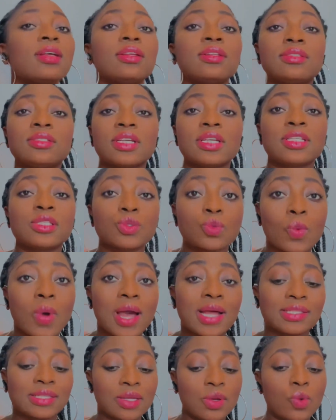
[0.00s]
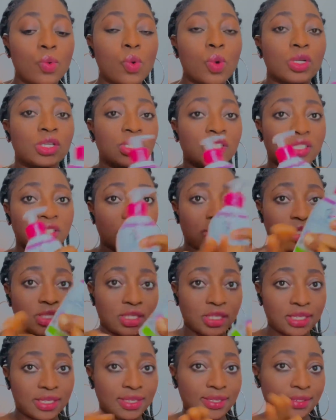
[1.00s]
Just squat and wash
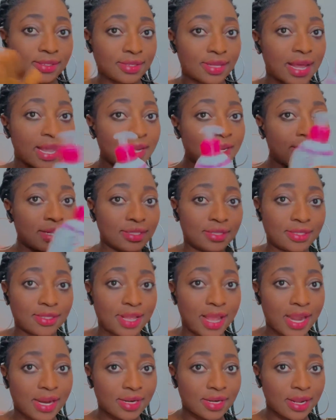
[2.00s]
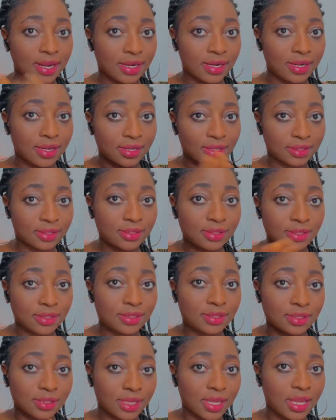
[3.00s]
the side like that.
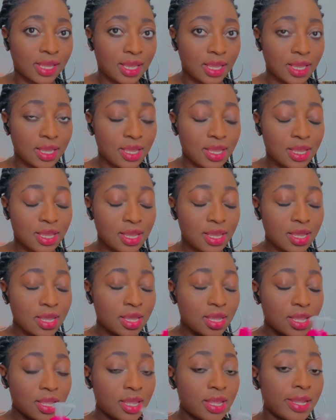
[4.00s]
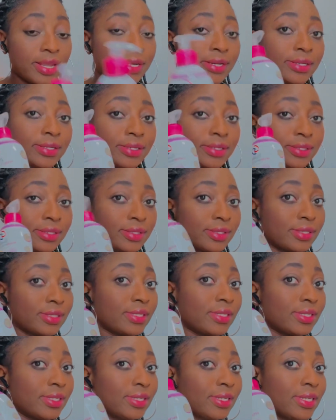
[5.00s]
Okay, and
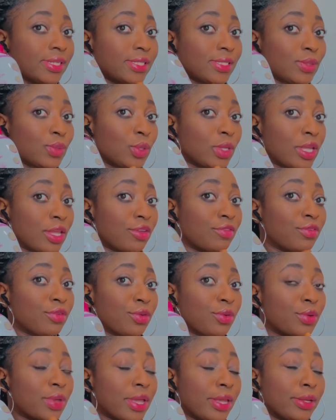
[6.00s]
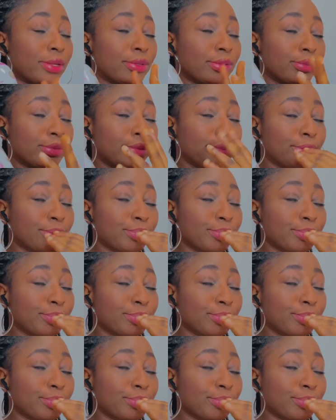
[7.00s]
it will give you a good